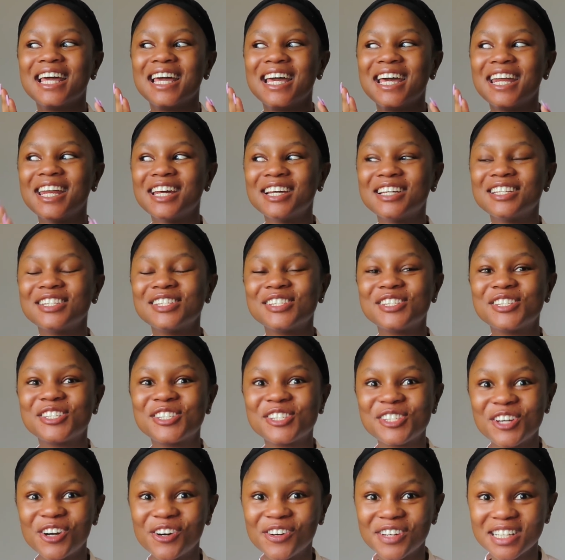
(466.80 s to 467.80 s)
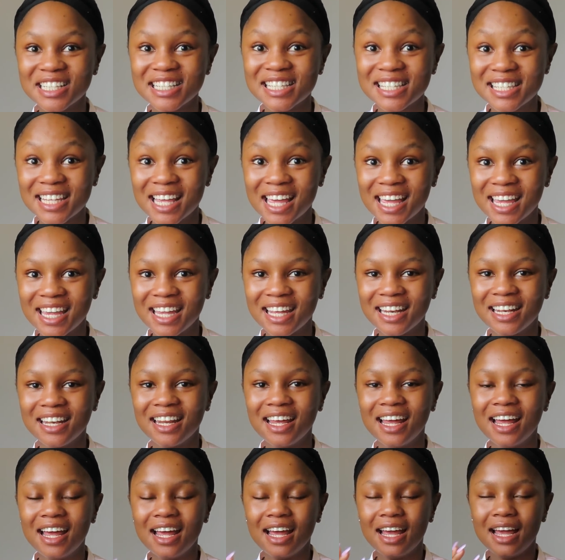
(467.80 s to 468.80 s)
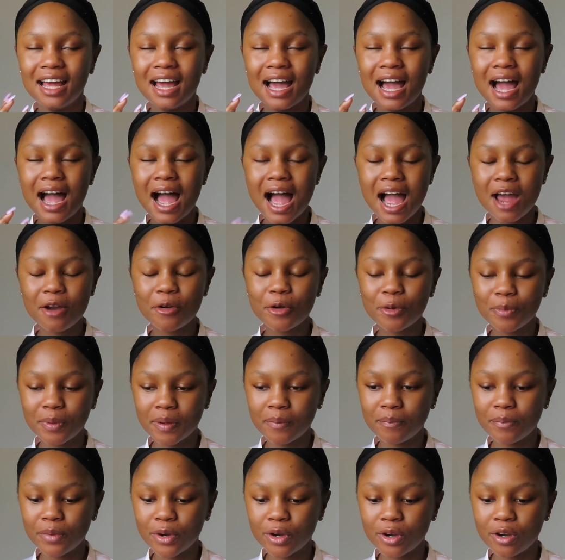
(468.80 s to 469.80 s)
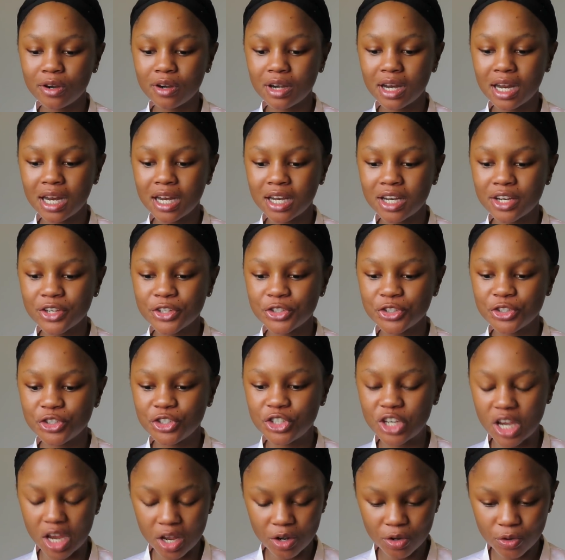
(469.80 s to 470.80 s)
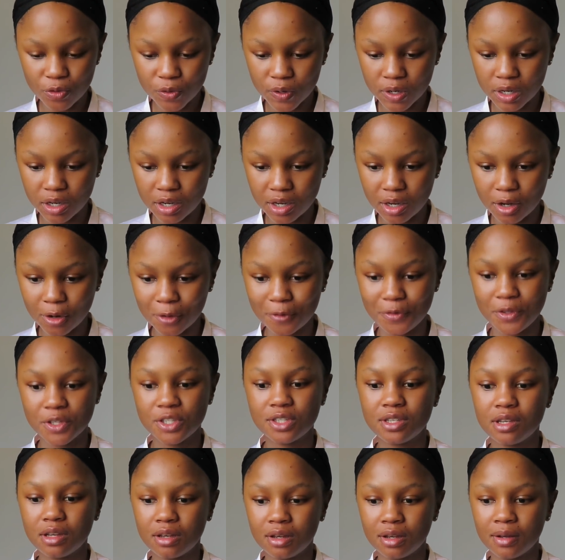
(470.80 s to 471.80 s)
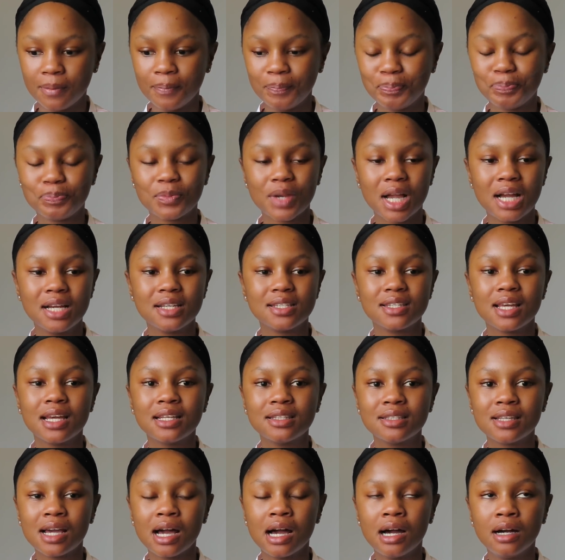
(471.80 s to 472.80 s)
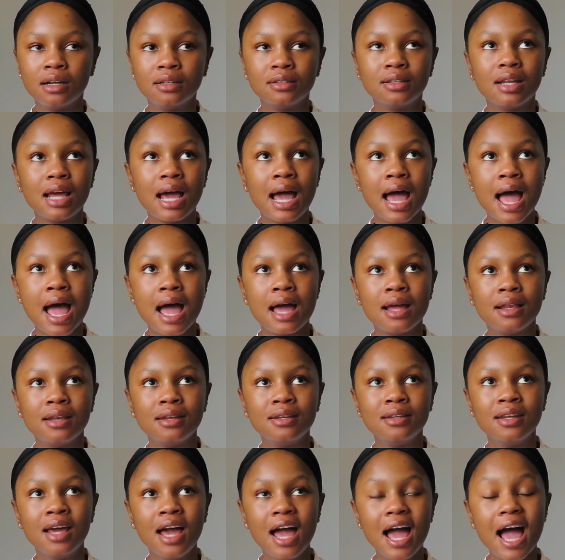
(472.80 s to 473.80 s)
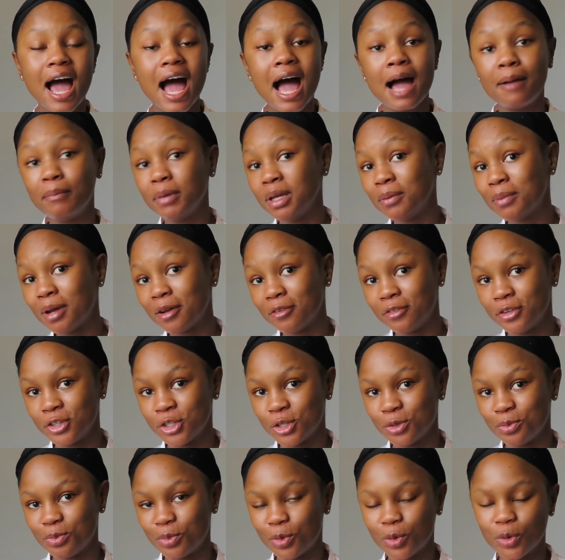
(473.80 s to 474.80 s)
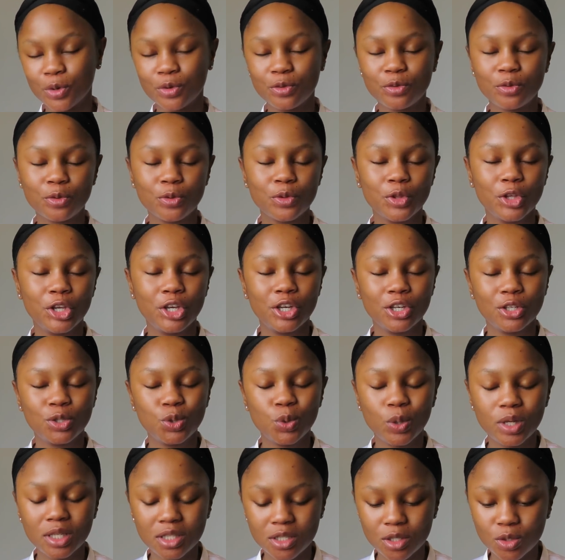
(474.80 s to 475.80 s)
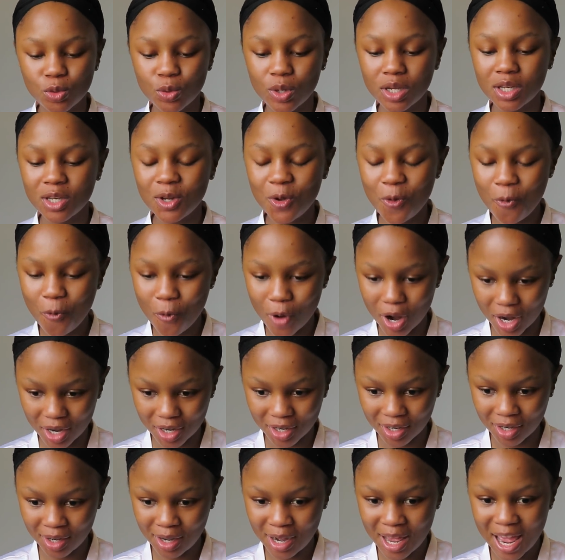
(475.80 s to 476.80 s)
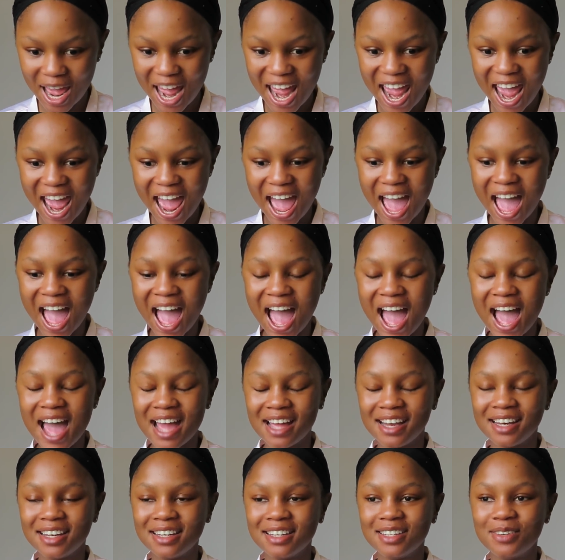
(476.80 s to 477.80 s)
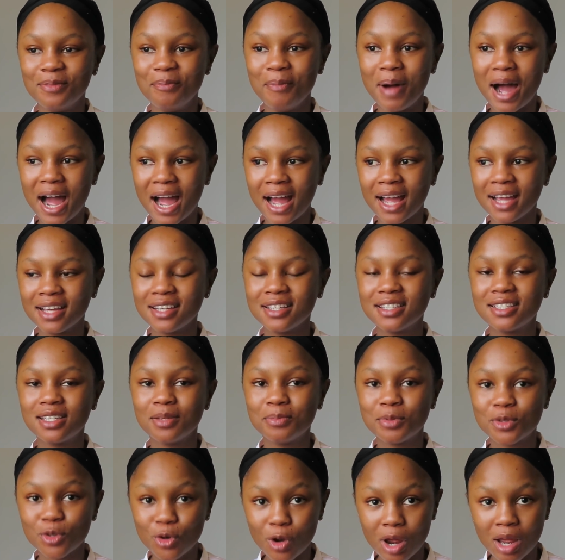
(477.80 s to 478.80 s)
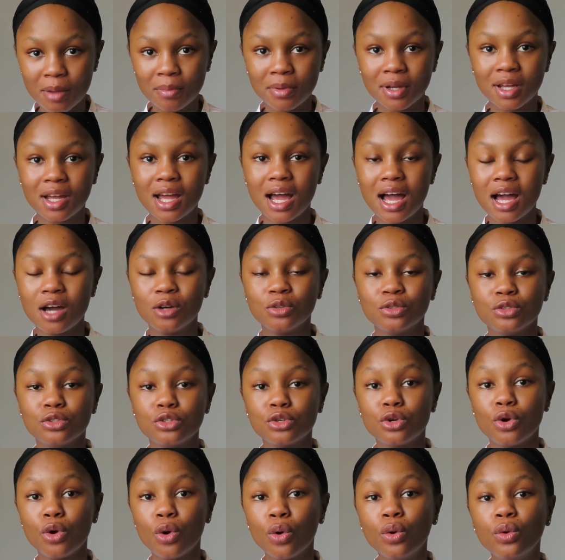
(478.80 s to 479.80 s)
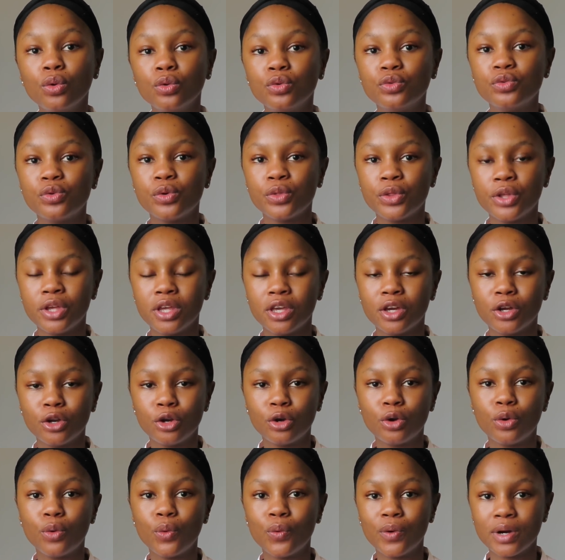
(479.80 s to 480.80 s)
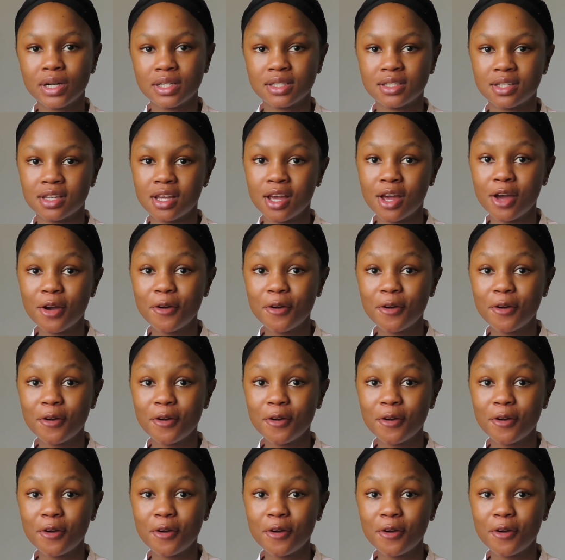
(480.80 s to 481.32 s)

It is so insane. I remember in January of this year, I sat down and I made my vision board for the year 2021, and my subscriber count goal for the year was